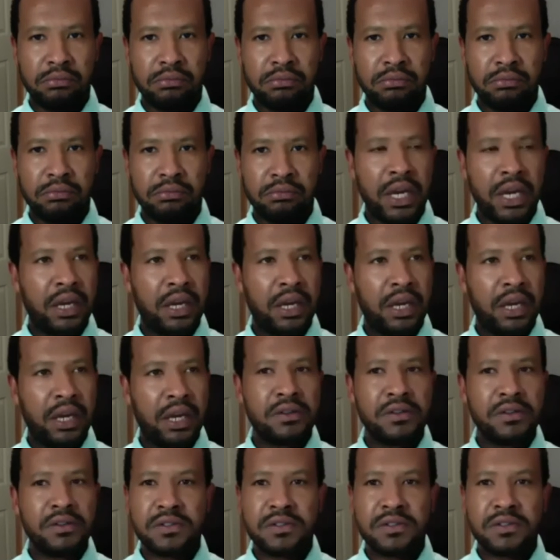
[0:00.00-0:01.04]
and
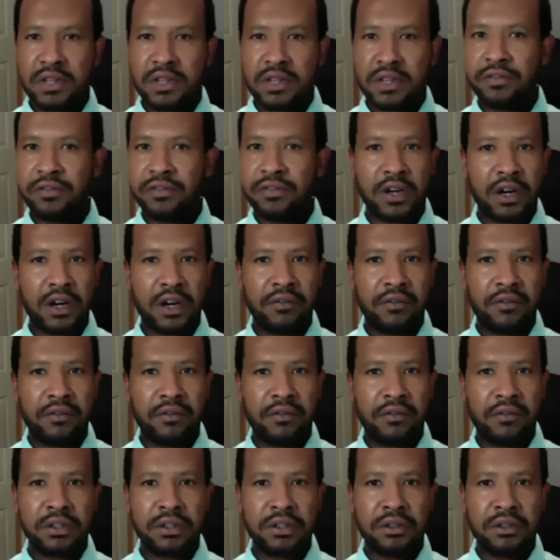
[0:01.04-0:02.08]

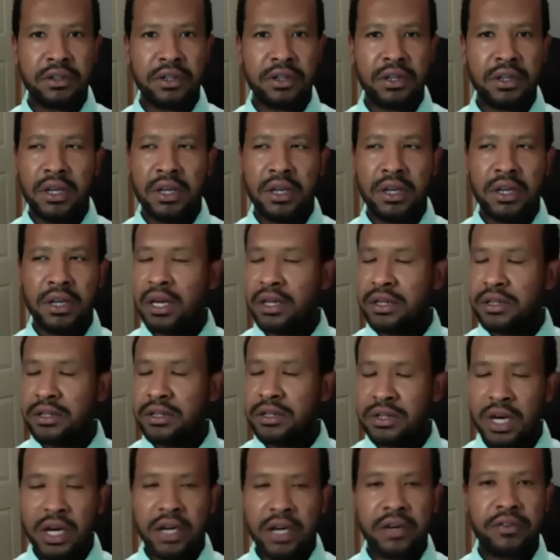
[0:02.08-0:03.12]
self-confident and
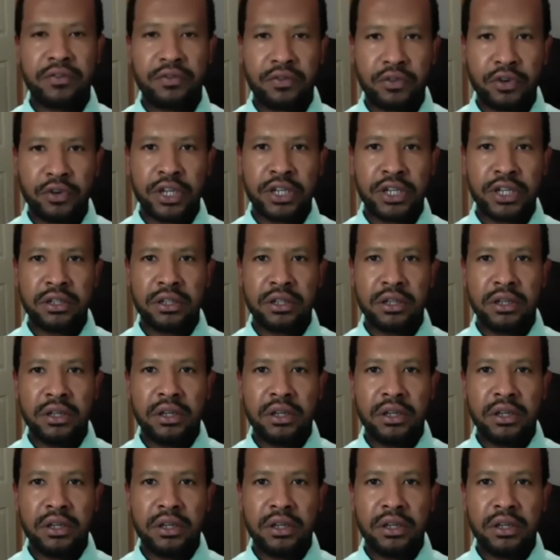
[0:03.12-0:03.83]
not afraid